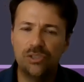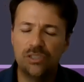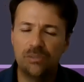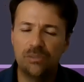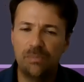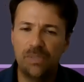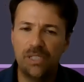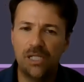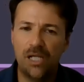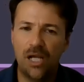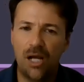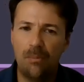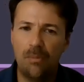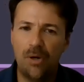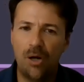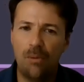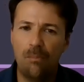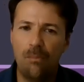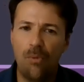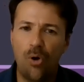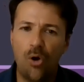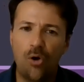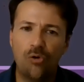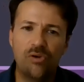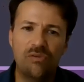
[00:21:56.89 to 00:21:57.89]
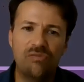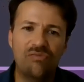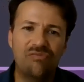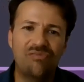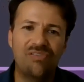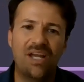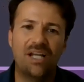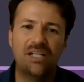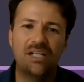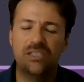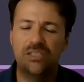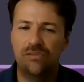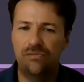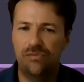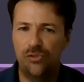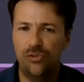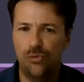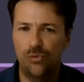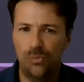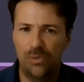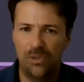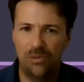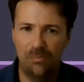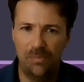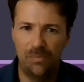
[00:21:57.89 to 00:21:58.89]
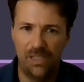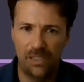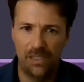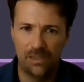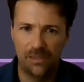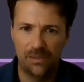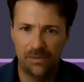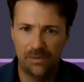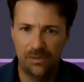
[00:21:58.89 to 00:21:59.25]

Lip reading: to become a more reflective human being